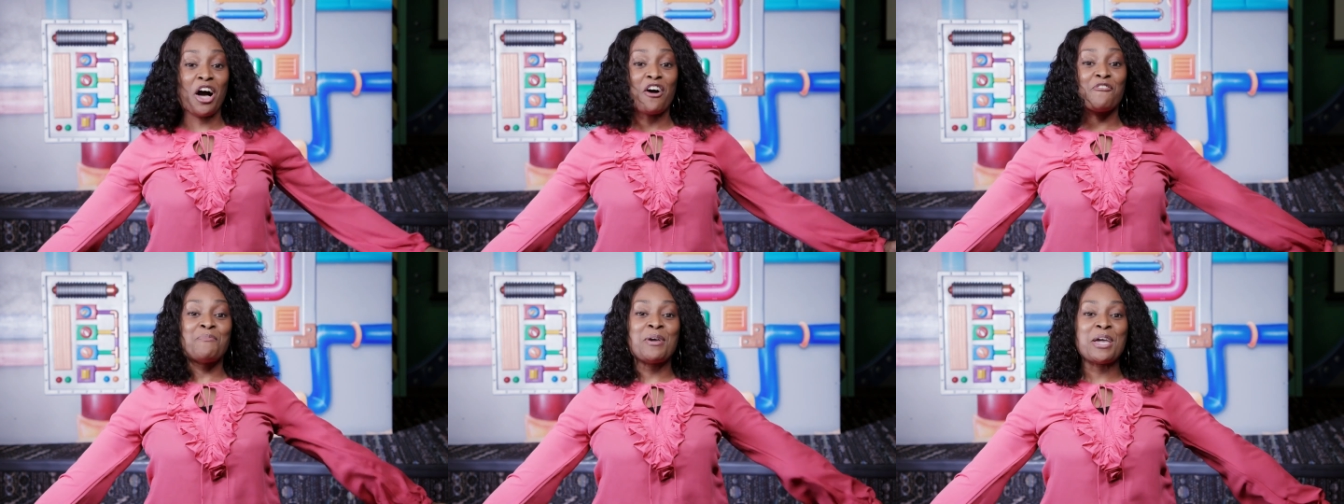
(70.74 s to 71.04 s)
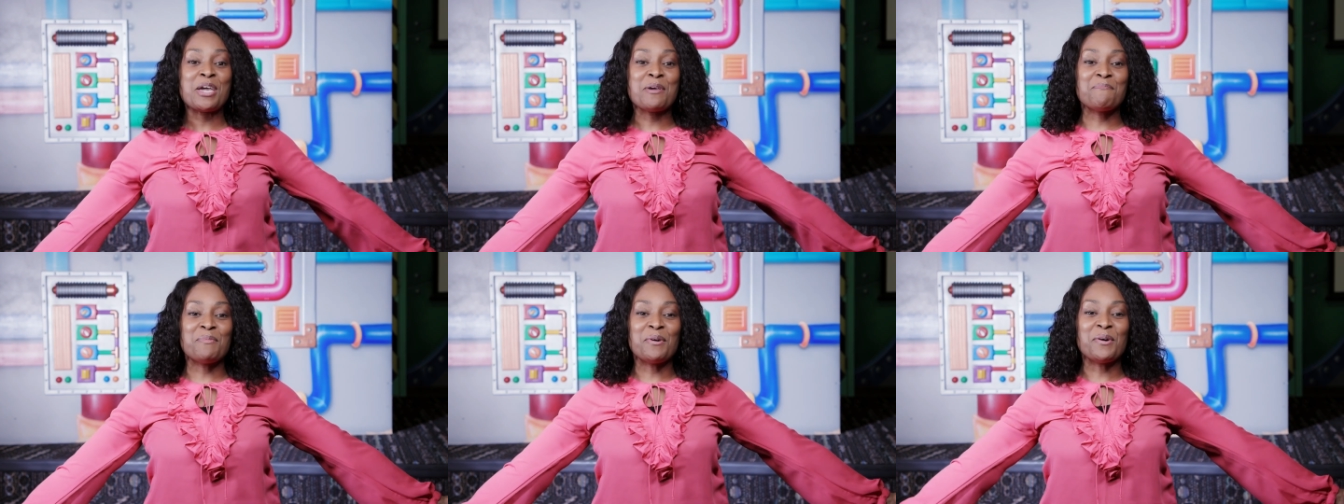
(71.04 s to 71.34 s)
love
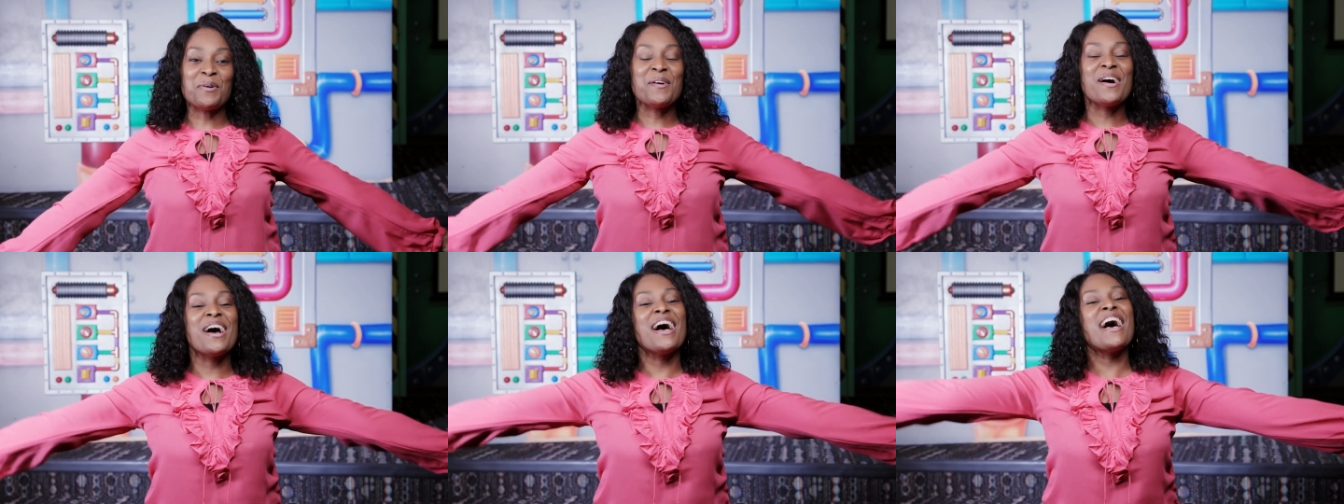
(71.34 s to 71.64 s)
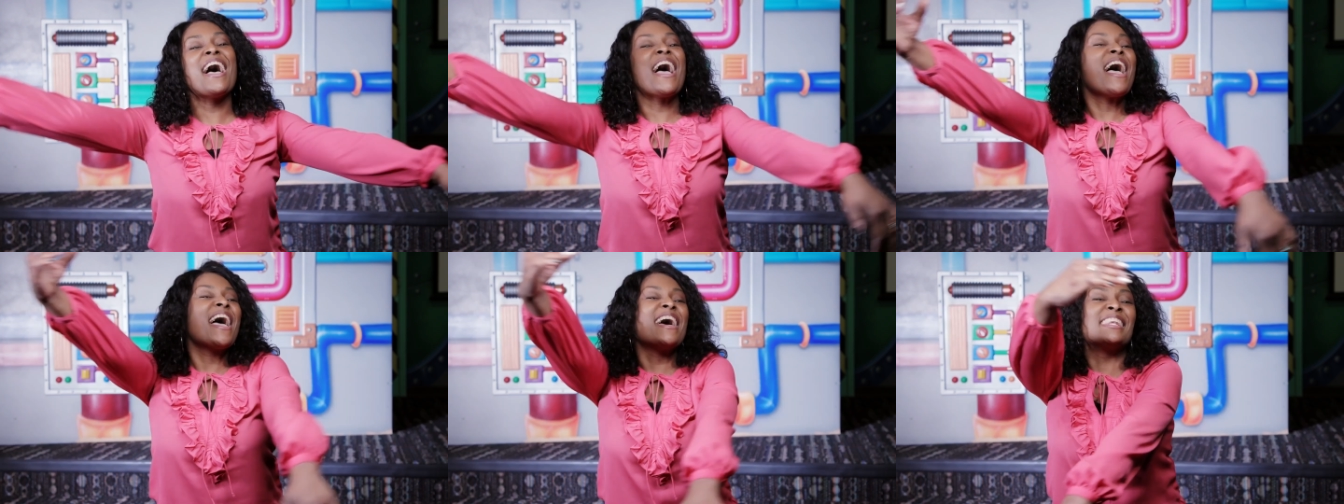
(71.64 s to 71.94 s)
people,
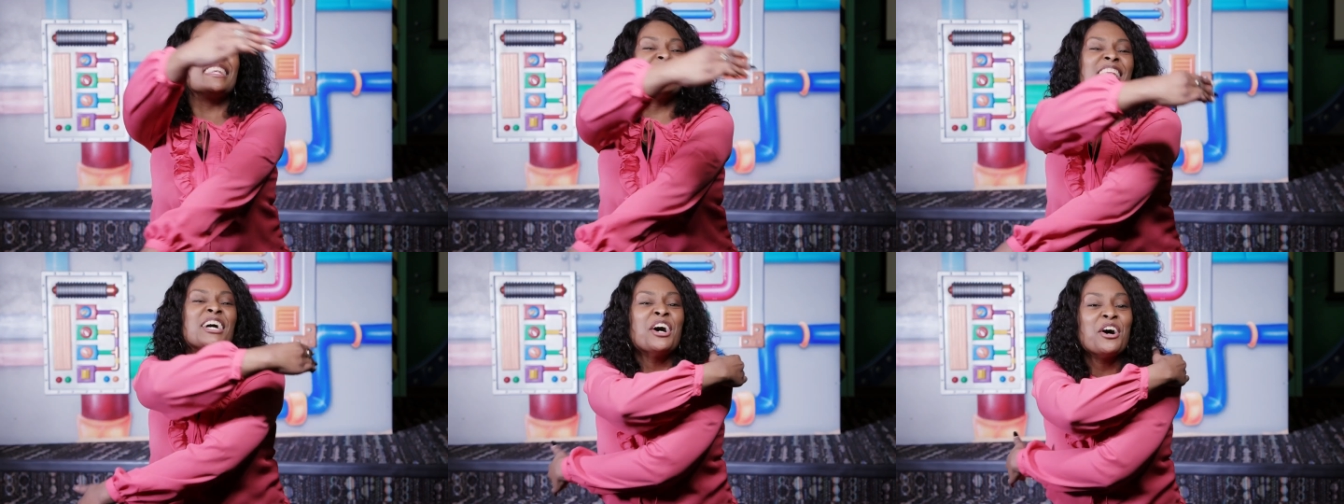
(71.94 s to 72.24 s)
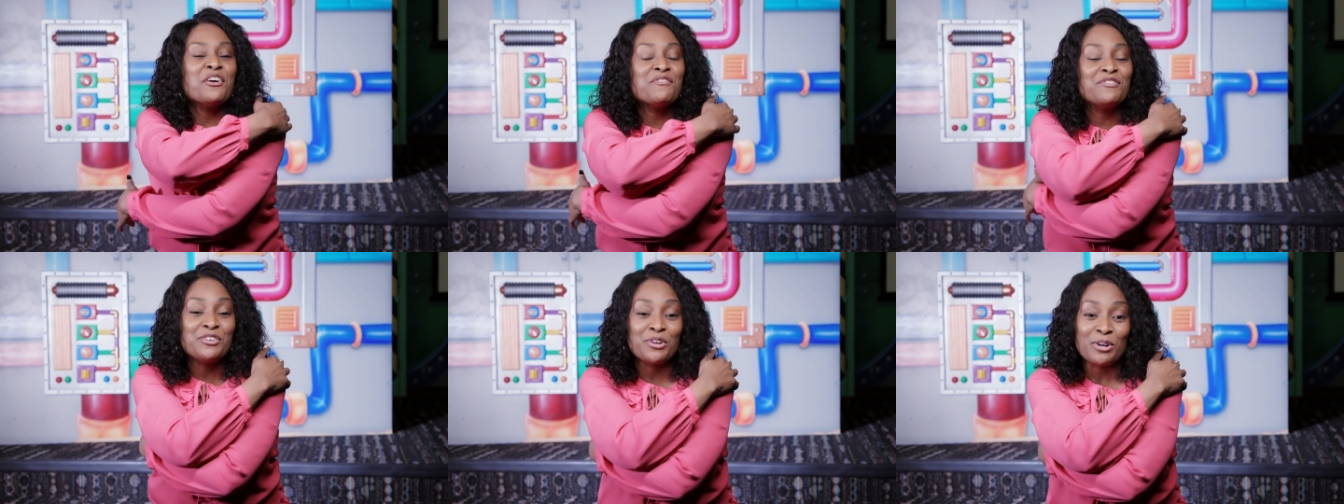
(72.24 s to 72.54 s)
and
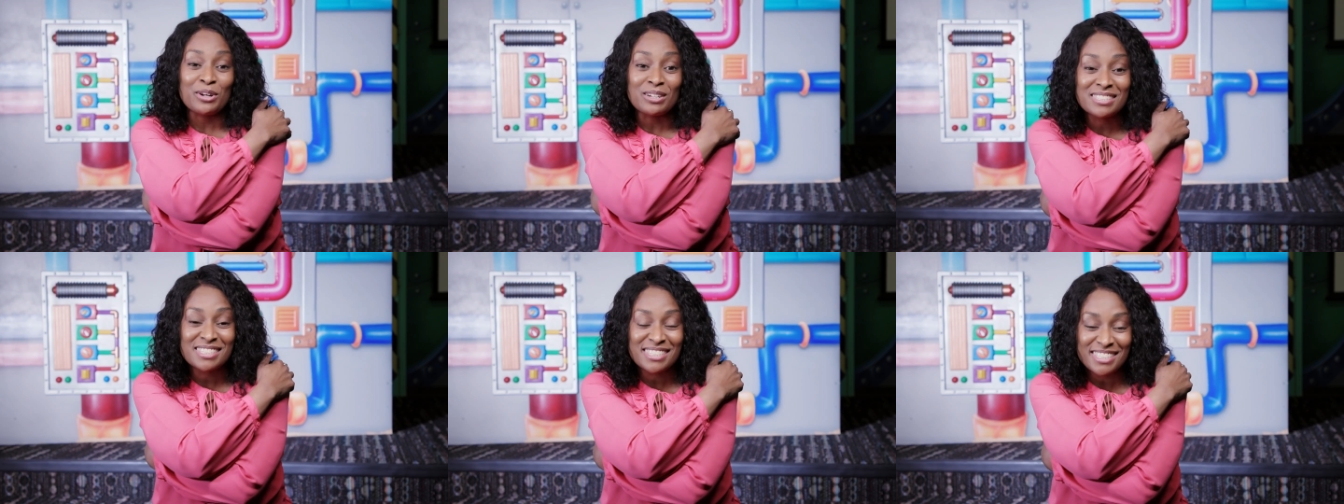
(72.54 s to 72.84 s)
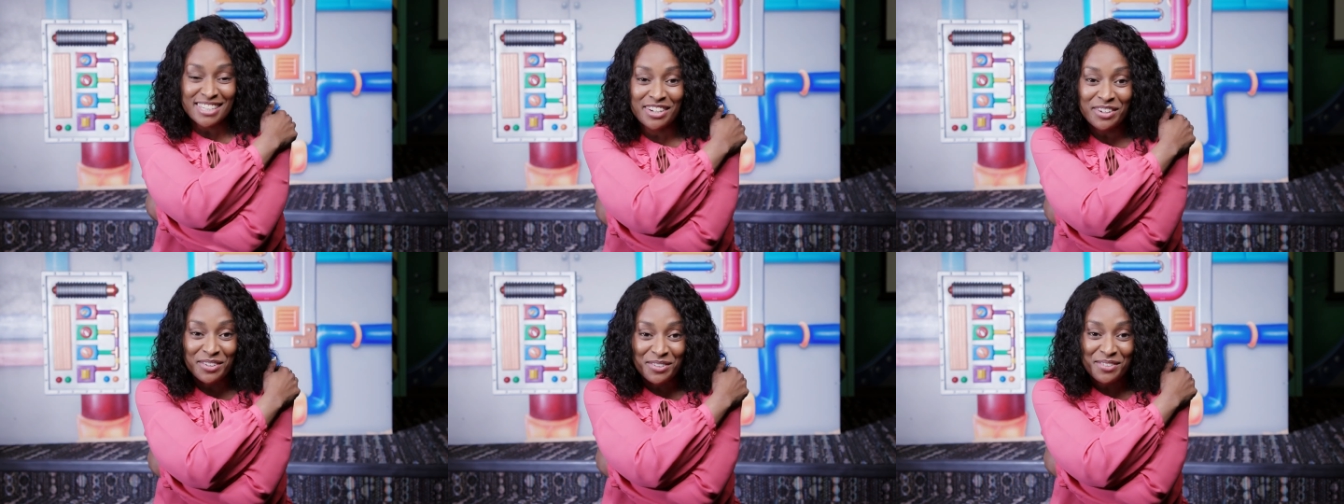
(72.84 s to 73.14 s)
love
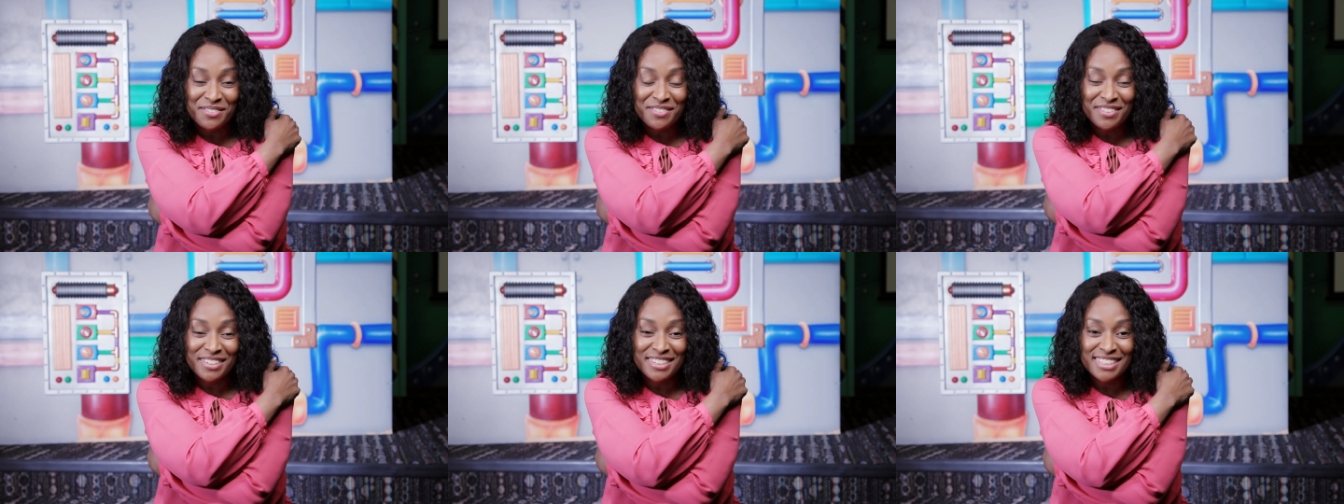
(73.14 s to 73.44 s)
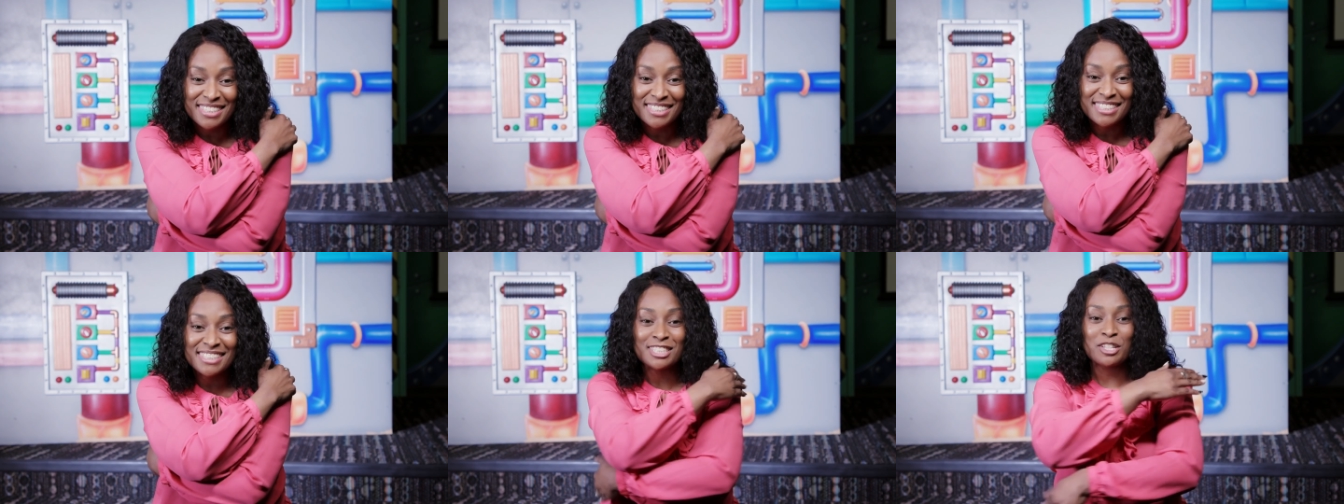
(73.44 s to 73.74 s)
yourself.
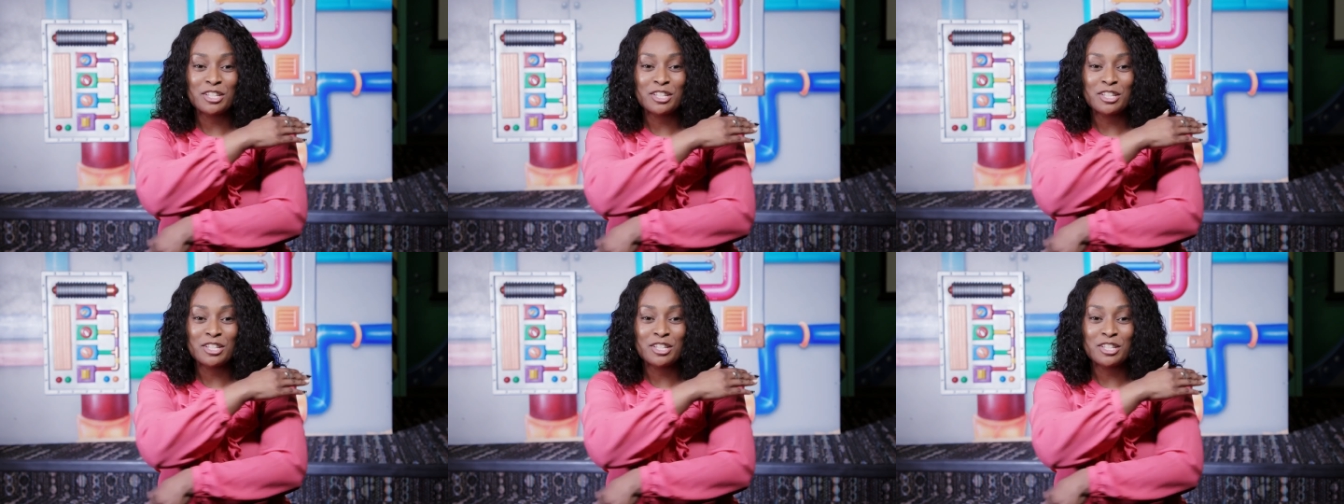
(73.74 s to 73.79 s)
